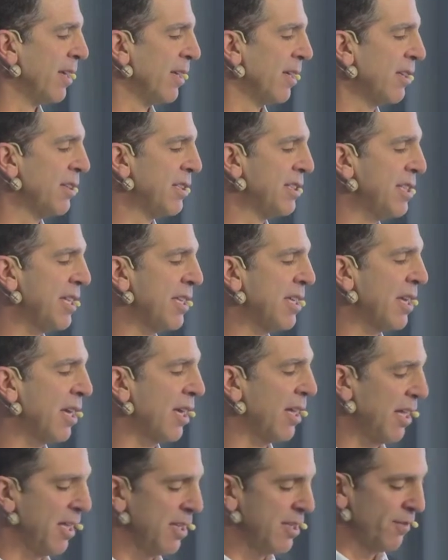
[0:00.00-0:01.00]
You see
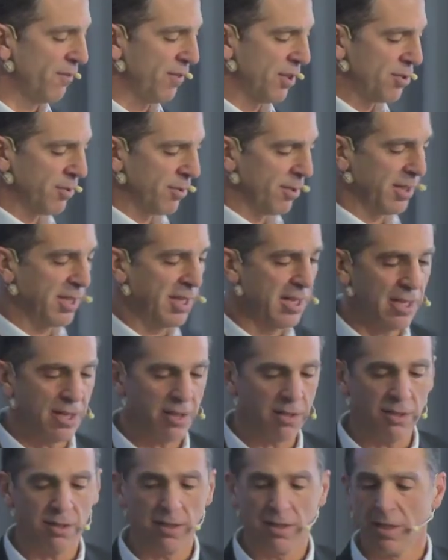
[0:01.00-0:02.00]
an individual
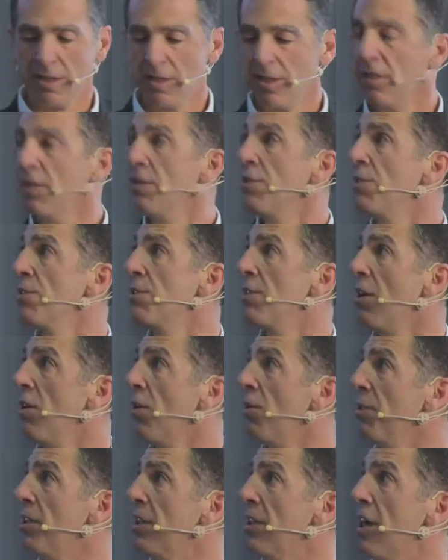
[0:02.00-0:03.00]
here who's
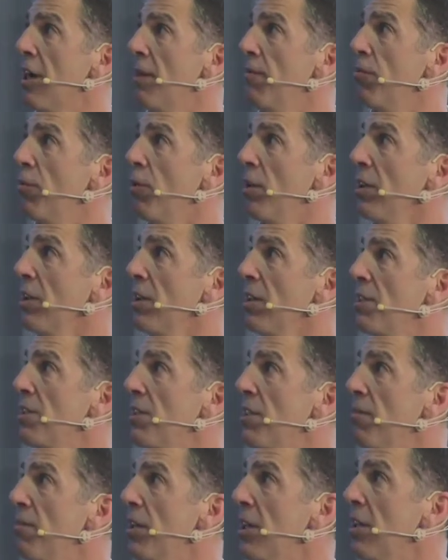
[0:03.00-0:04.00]
holding up what looks
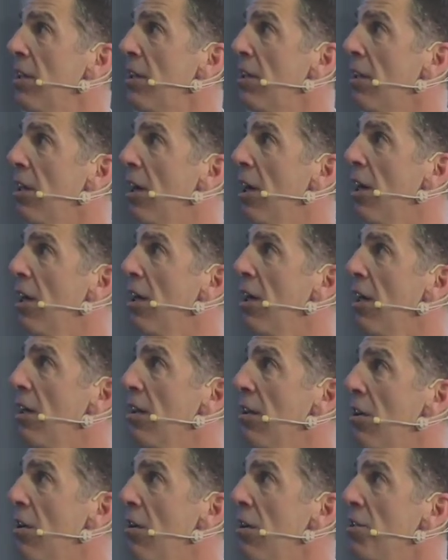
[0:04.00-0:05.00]
to be a
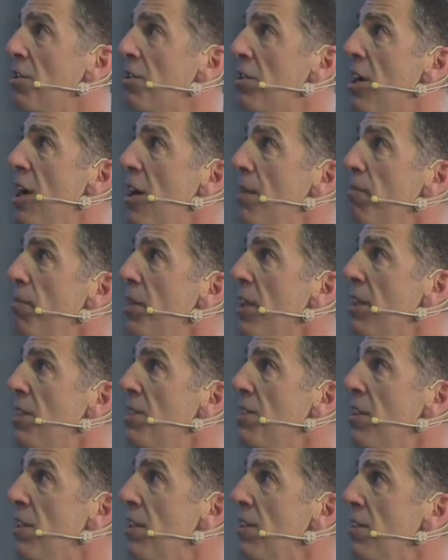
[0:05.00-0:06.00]
large cup.
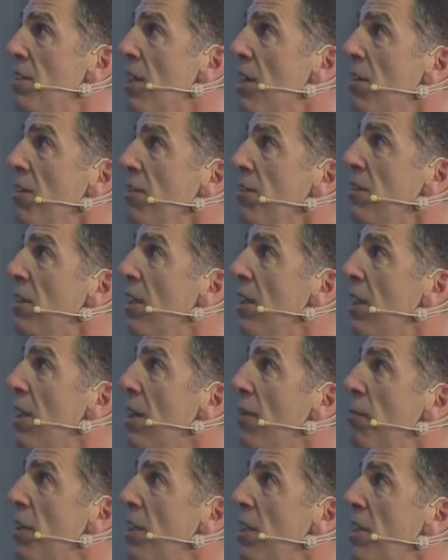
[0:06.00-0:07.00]
He's an adult,
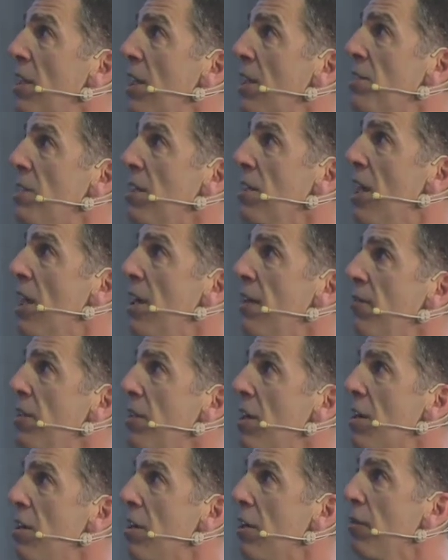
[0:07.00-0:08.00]
but he has a lot of
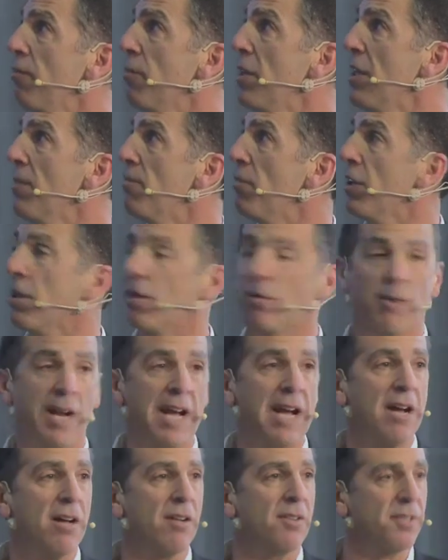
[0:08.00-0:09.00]
younger people
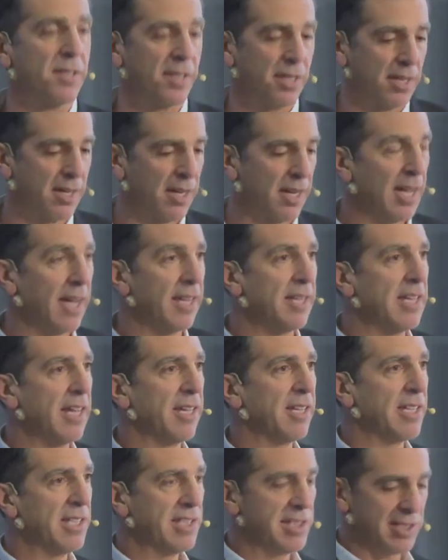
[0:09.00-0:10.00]
around, and
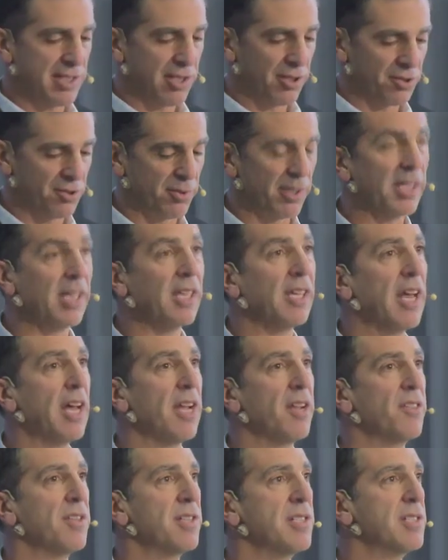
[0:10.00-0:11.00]
yet he's still drinking
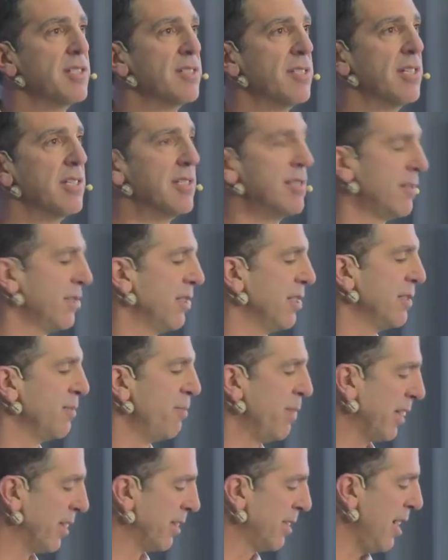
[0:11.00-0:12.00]
out of this
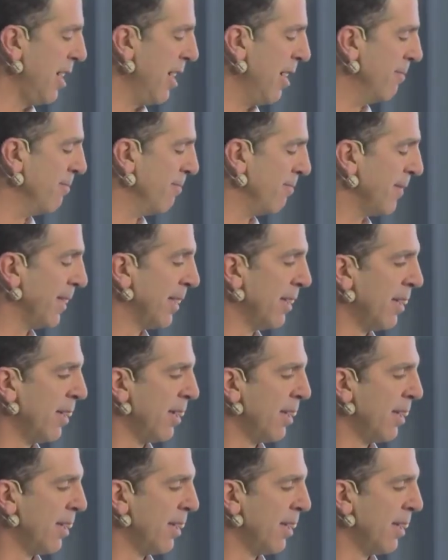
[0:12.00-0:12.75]
big cup.